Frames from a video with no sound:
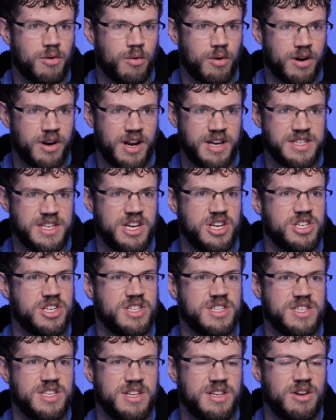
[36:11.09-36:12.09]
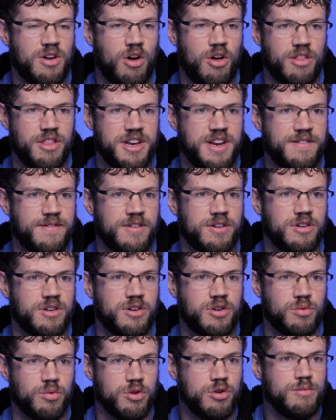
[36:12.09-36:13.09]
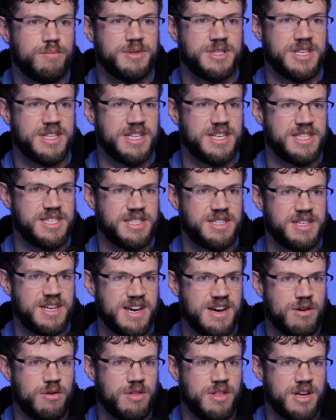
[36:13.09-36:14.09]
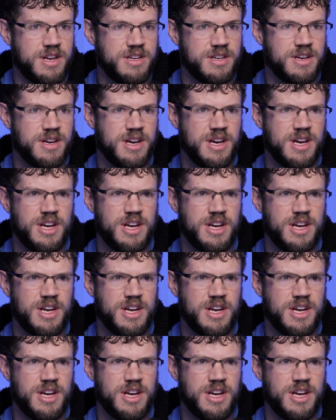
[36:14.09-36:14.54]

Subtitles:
organizations and all the different groups in this town that